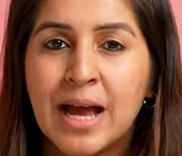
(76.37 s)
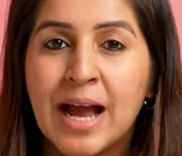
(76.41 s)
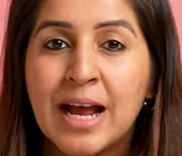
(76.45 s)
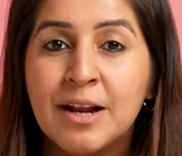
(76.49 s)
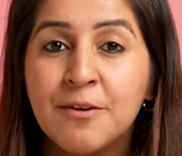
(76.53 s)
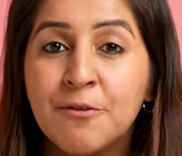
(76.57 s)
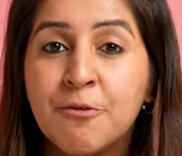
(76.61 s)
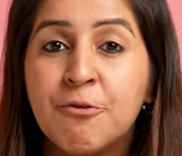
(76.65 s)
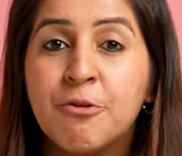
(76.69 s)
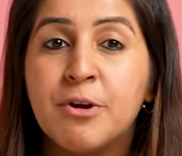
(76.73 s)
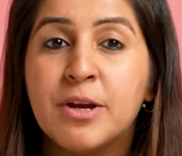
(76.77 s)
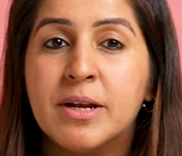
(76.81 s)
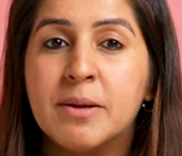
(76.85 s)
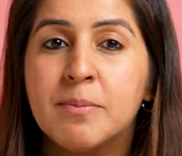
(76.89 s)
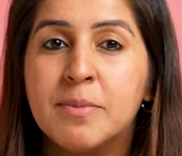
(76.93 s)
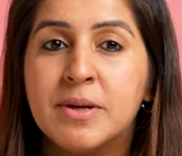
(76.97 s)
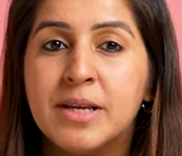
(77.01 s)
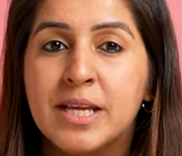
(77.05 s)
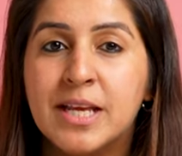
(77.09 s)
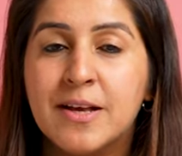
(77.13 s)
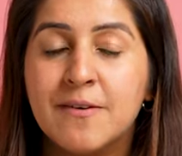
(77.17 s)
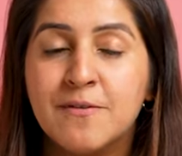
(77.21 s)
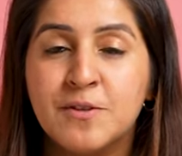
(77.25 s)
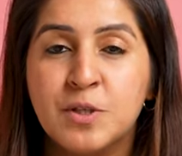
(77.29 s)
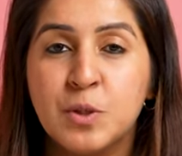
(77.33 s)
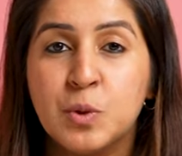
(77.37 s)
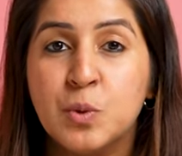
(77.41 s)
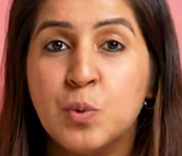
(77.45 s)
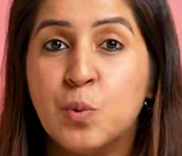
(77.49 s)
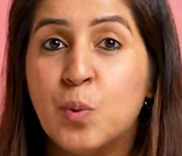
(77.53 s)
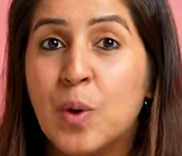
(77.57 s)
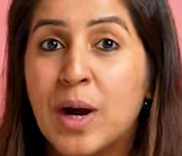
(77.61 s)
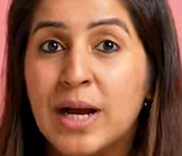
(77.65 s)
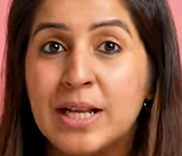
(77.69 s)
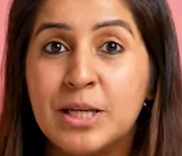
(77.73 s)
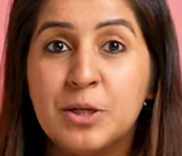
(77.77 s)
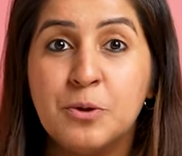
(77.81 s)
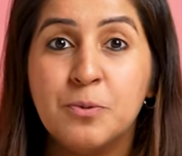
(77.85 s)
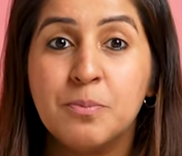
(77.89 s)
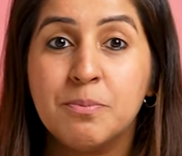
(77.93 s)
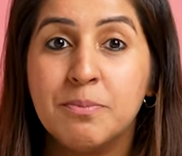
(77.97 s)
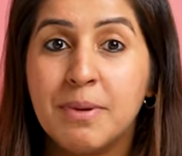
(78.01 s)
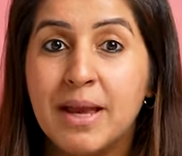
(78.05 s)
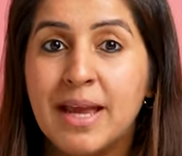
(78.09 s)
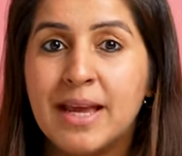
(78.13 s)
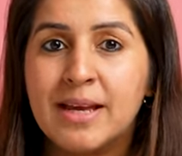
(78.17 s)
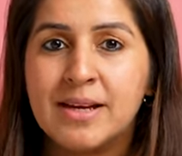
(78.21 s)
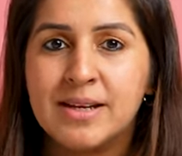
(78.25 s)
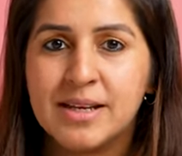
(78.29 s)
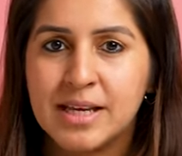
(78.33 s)
and freedom it gives you while you
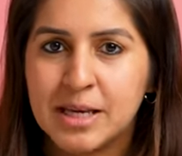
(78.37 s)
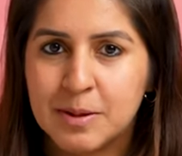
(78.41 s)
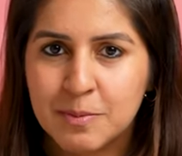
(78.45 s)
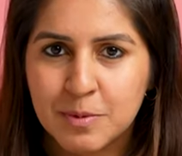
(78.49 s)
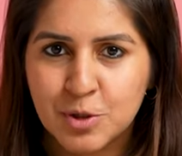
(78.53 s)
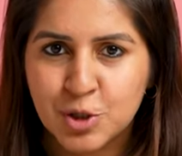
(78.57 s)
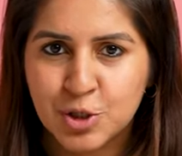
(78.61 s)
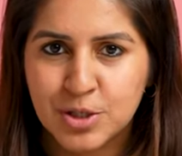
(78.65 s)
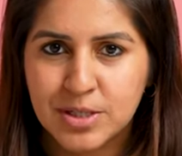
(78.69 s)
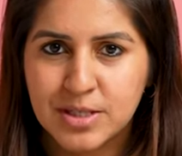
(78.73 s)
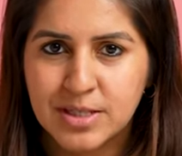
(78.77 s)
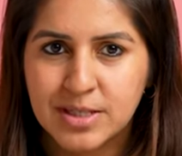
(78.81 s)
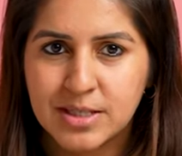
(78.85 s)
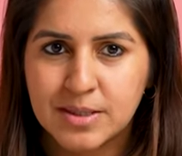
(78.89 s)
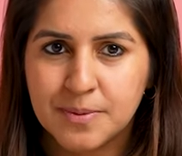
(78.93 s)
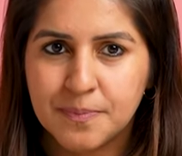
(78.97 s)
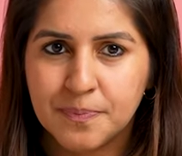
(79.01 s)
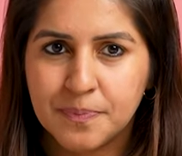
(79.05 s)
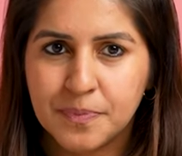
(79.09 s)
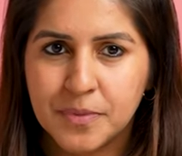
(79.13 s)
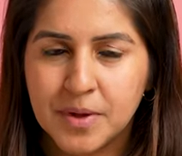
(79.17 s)
make images.